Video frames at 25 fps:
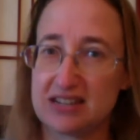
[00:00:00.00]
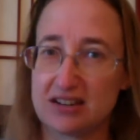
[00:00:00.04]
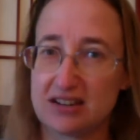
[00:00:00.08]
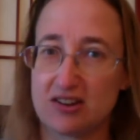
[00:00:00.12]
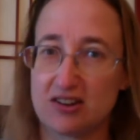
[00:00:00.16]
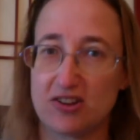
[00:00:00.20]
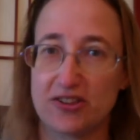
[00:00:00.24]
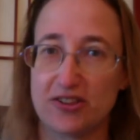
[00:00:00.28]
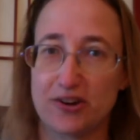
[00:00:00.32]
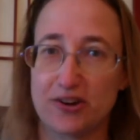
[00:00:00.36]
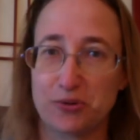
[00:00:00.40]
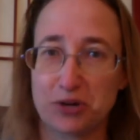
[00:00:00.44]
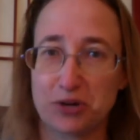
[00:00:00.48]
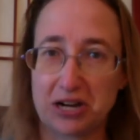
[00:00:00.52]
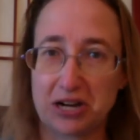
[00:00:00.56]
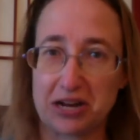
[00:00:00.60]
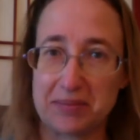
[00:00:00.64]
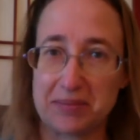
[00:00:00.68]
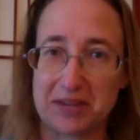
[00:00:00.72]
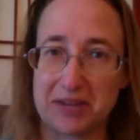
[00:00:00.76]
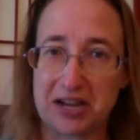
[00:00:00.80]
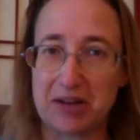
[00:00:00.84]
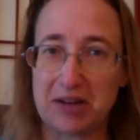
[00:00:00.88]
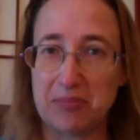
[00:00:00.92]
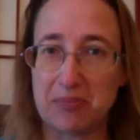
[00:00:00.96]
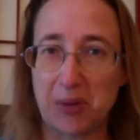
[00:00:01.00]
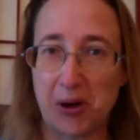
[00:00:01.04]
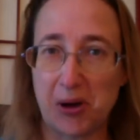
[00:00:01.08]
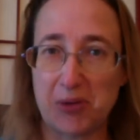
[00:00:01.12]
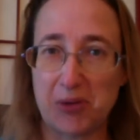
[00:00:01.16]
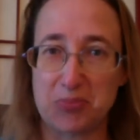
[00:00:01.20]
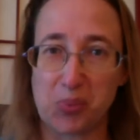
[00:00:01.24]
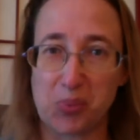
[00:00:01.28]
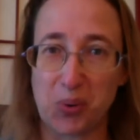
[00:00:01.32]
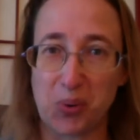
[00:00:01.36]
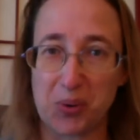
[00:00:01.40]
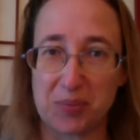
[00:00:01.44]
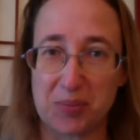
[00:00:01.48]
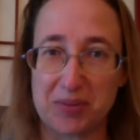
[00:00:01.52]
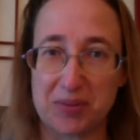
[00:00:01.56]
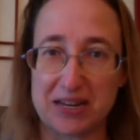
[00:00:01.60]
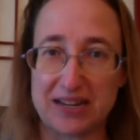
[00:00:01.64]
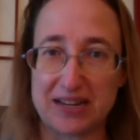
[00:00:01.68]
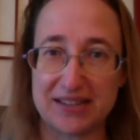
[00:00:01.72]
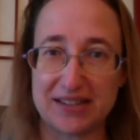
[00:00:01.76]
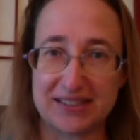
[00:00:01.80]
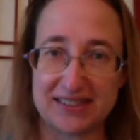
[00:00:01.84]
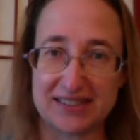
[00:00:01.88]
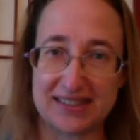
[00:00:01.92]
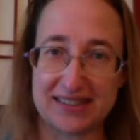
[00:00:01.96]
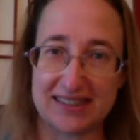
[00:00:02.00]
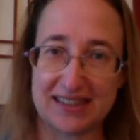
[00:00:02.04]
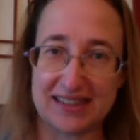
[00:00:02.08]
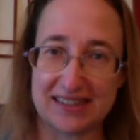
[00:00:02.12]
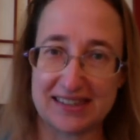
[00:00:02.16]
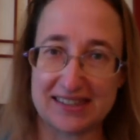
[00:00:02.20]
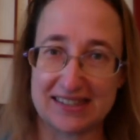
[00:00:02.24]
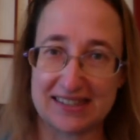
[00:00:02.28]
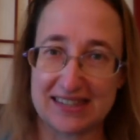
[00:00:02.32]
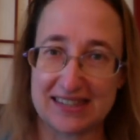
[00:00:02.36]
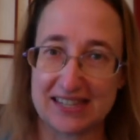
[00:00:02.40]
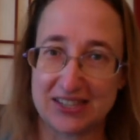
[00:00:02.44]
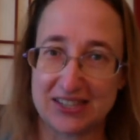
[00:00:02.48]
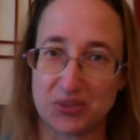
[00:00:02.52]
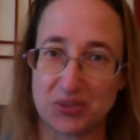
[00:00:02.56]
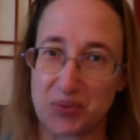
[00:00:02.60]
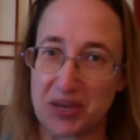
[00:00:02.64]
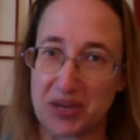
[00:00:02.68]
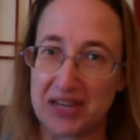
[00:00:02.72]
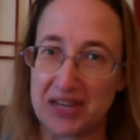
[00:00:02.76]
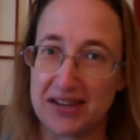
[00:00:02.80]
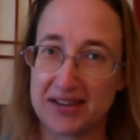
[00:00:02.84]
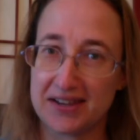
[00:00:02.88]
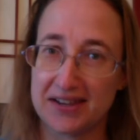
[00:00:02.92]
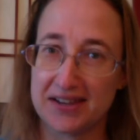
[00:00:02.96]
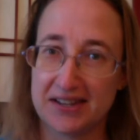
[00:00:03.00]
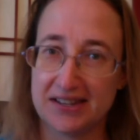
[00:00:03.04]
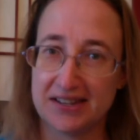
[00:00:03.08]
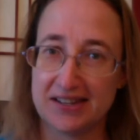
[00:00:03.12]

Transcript: although we're coming up on board meetings and things this week.